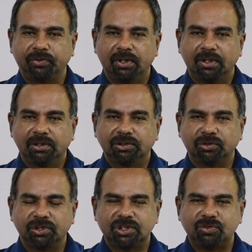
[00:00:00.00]
So
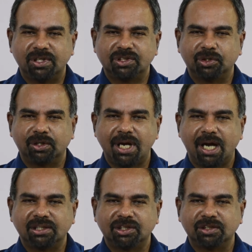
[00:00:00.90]
this was the
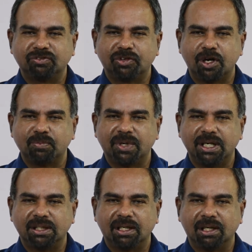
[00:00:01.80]
reaction from
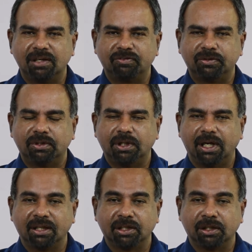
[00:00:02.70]
Heathcliff,
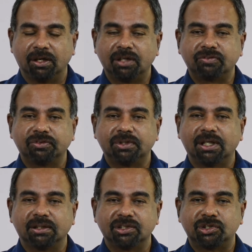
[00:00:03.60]
and then Lockwood
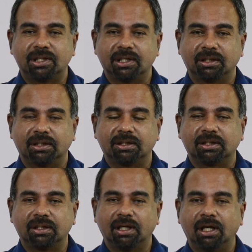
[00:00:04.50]
understand that